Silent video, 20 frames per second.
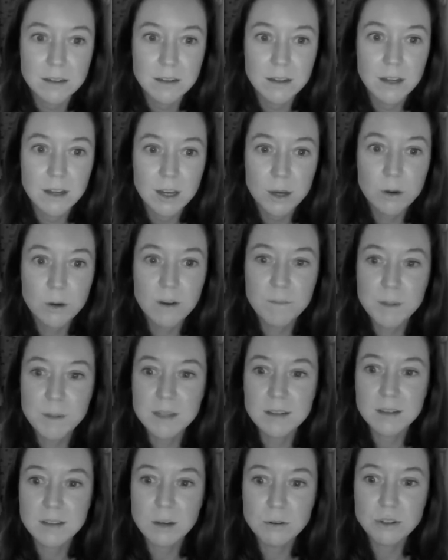who have been
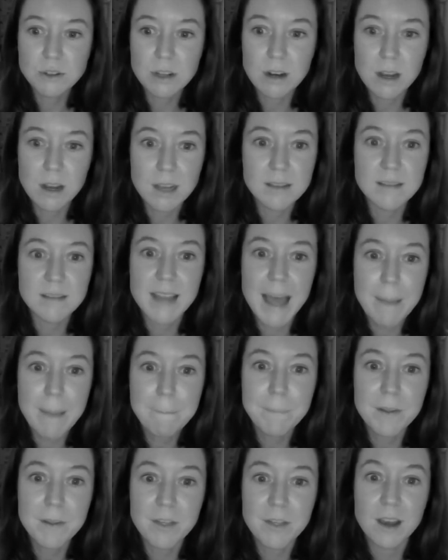socialized to
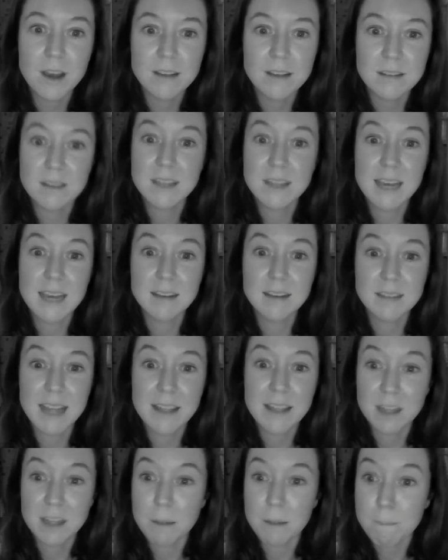empathize to the
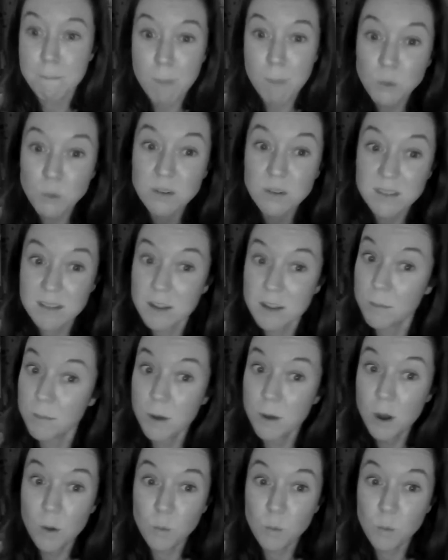extent that most of them